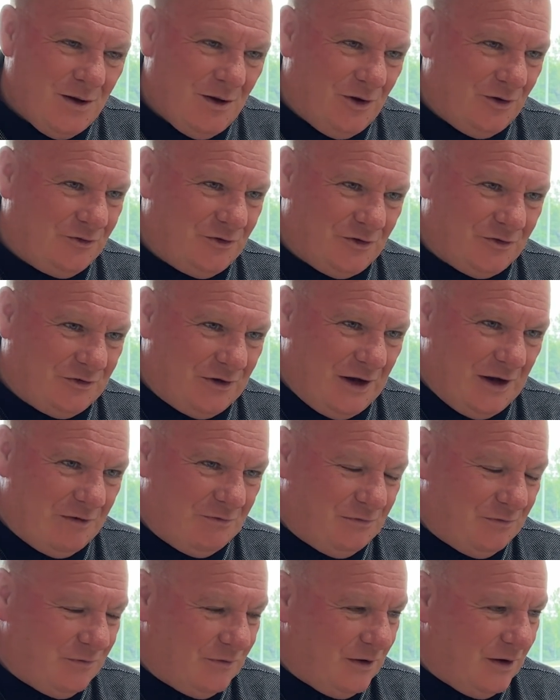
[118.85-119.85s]
under
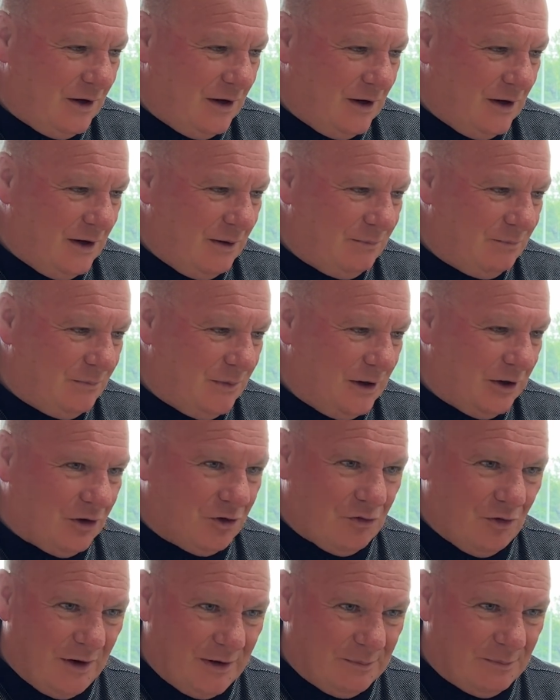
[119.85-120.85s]
Dave, um,
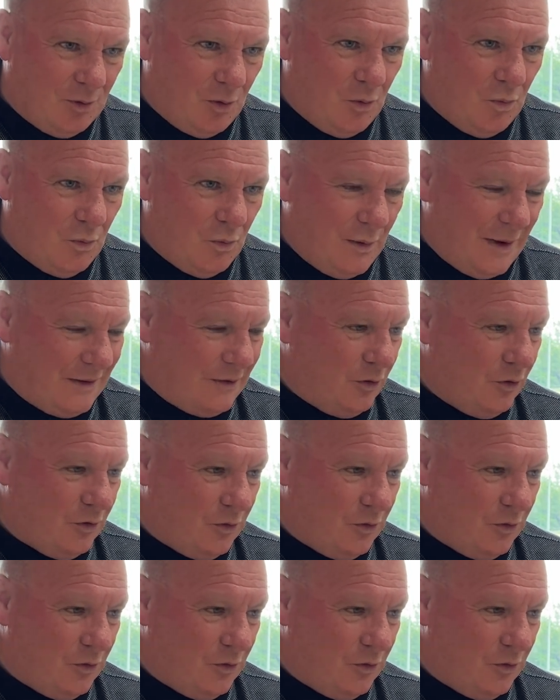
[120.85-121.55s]
incredible. Went all